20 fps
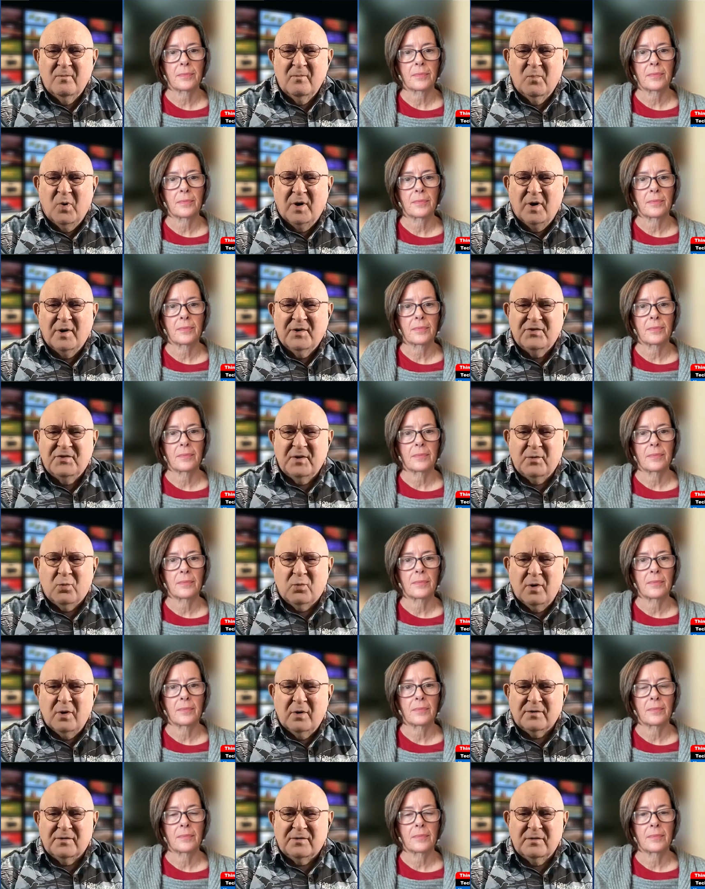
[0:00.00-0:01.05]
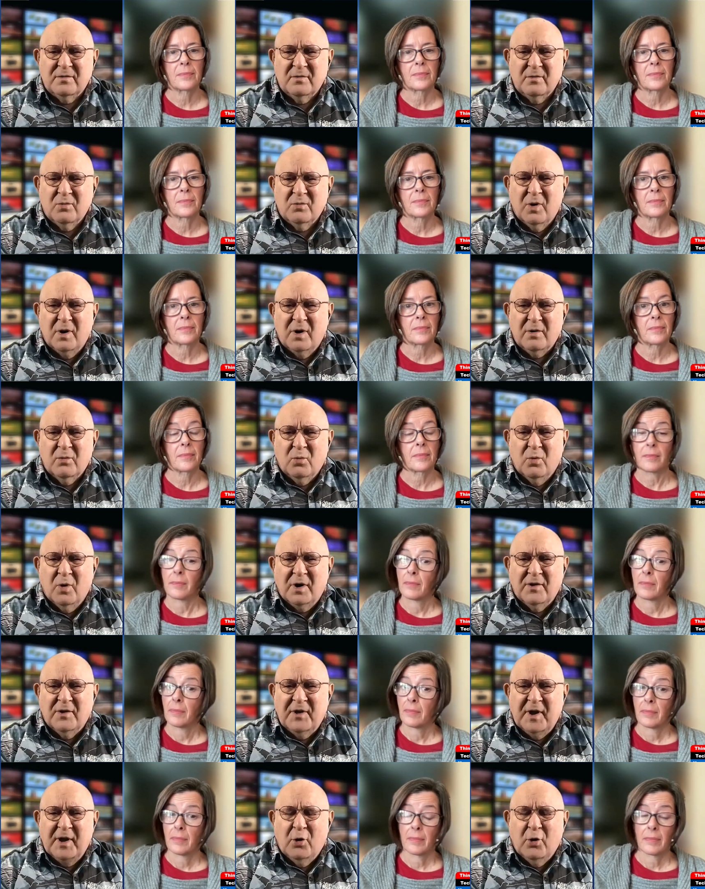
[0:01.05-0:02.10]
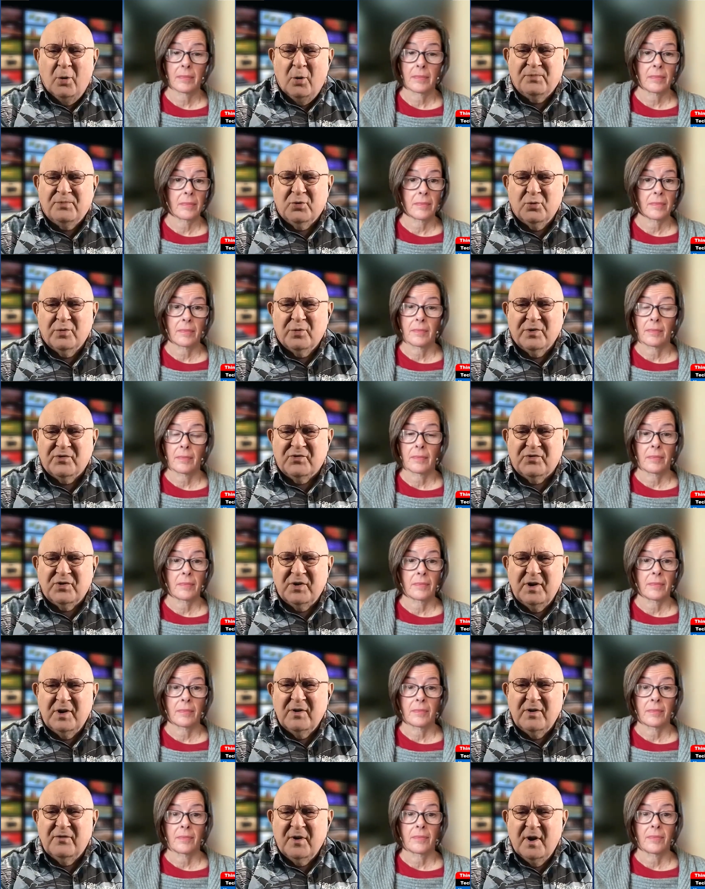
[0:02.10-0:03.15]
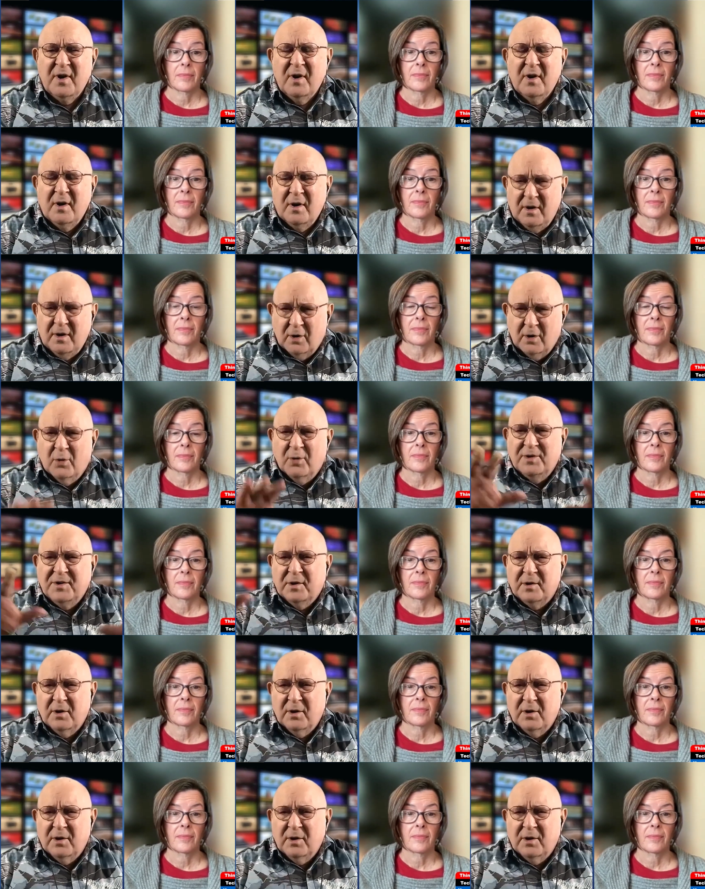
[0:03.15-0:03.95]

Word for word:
Speaker 1: What is it worth? What what do they hope to achieve, you know, in the